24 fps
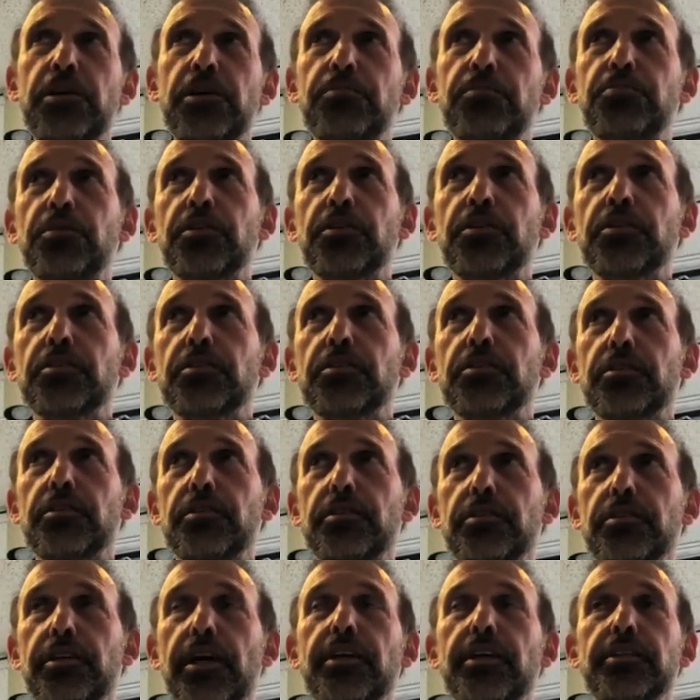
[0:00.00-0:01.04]
People,
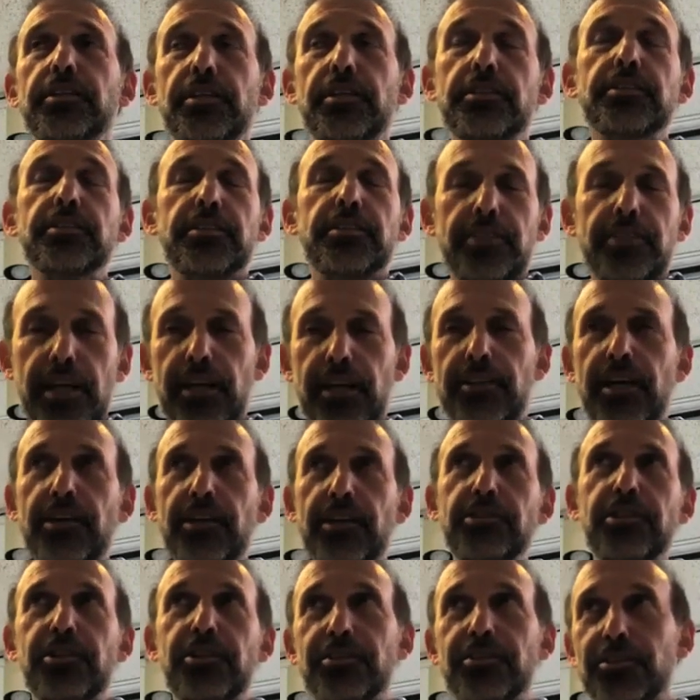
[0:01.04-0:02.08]
yeah,
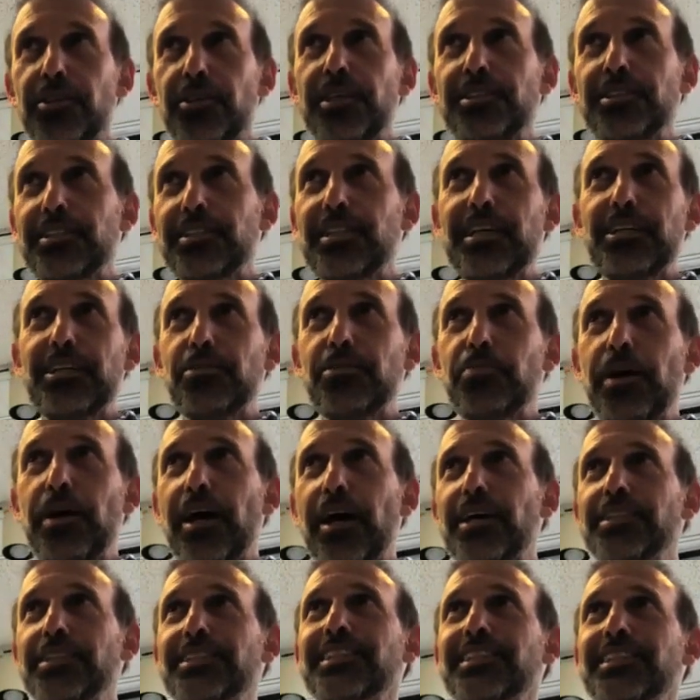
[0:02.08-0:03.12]
that's it. Oh, that's a thing of the
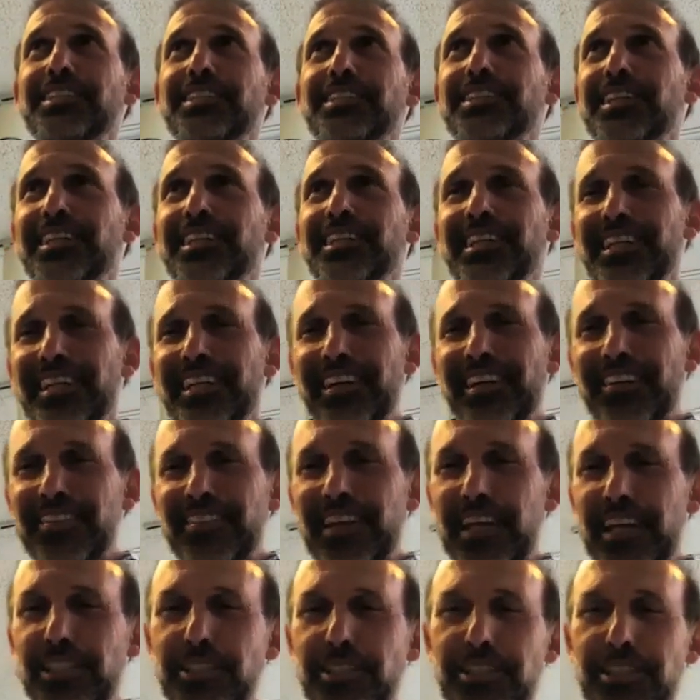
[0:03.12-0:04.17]
past. That's a nice.